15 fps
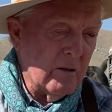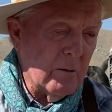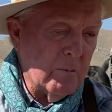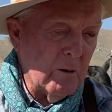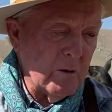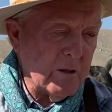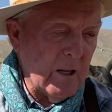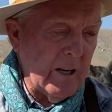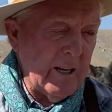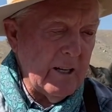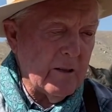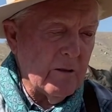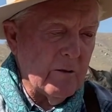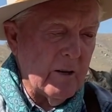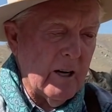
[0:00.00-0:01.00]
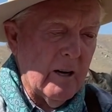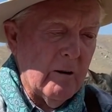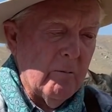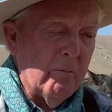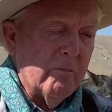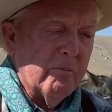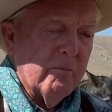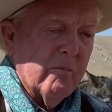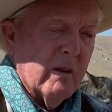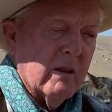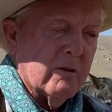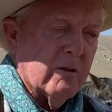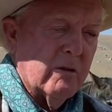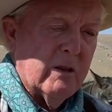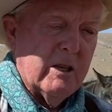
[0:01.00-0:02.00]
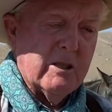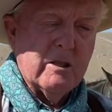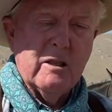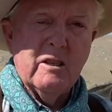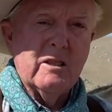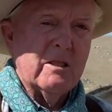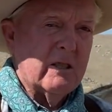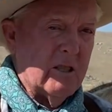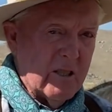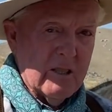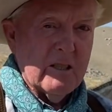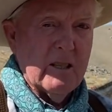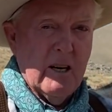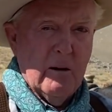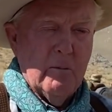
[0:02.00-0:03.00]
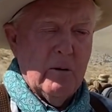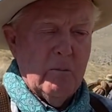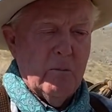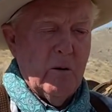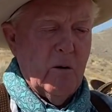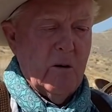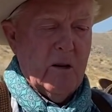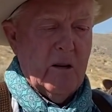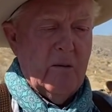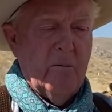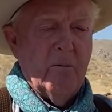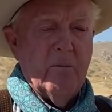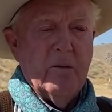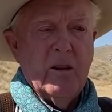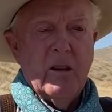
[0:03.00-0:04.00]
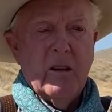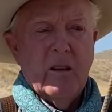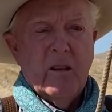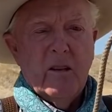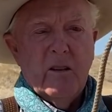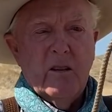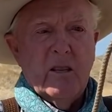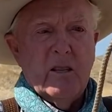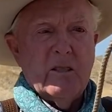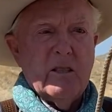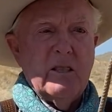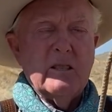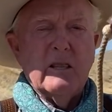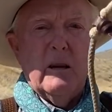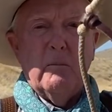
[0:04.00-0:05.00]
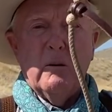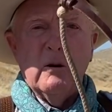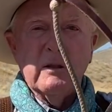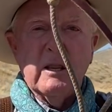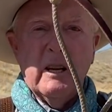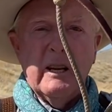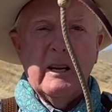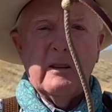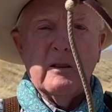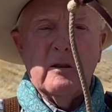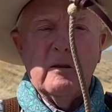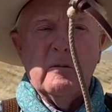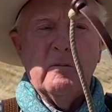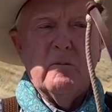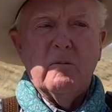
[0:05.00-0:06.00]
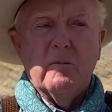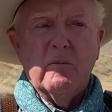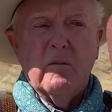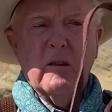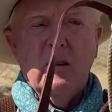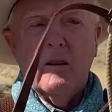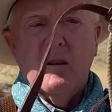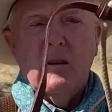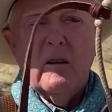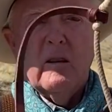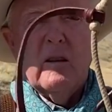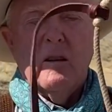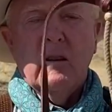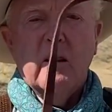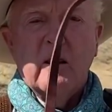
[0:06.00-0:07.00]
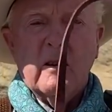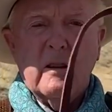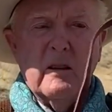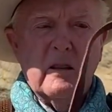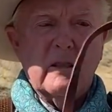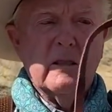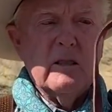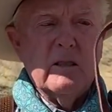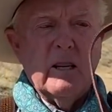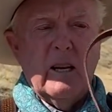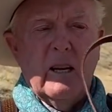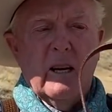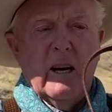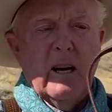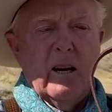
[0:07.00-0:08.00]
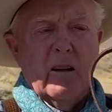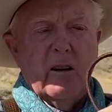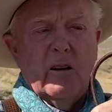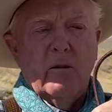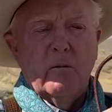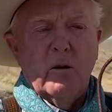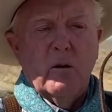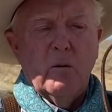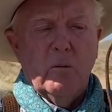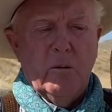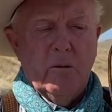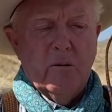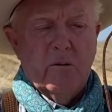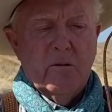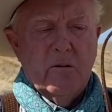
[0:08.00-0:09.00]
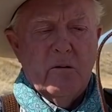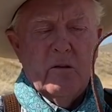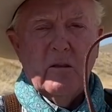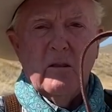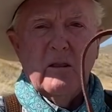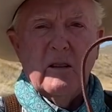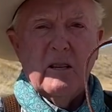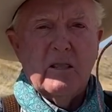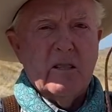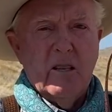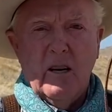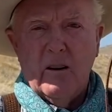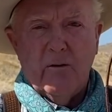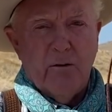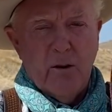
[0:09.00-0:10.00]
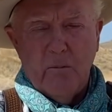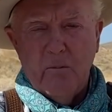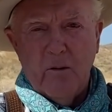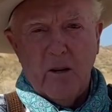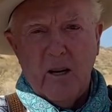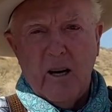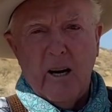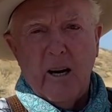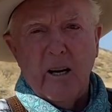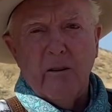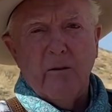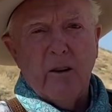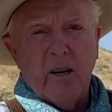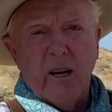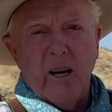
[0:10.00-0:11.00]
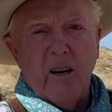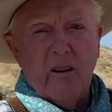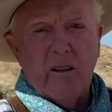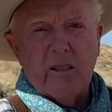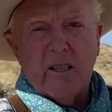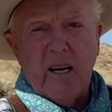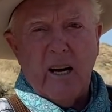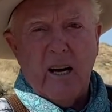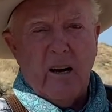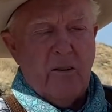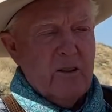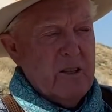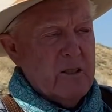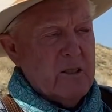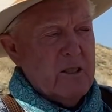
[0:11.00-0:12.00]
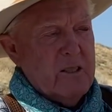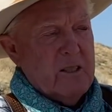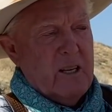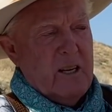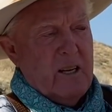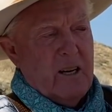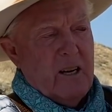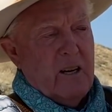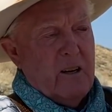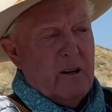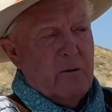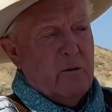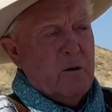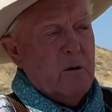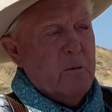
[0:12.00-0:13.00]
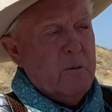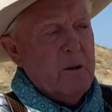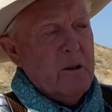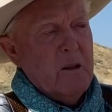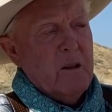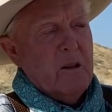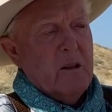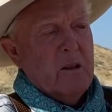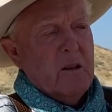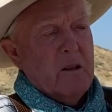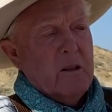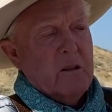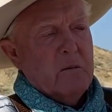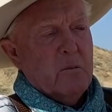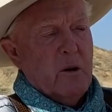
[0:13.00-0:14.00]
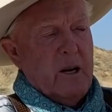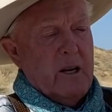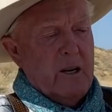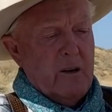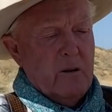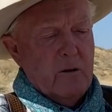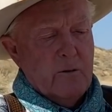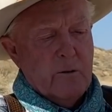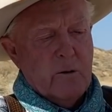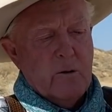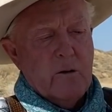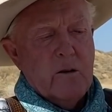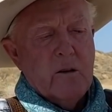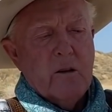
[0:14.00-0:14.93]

the bosalito. Now, tradition has just now been broken. This is a bosalito. This is a nylon rope. It's not from the hide of a nylon cow. This is a nylon rope braided over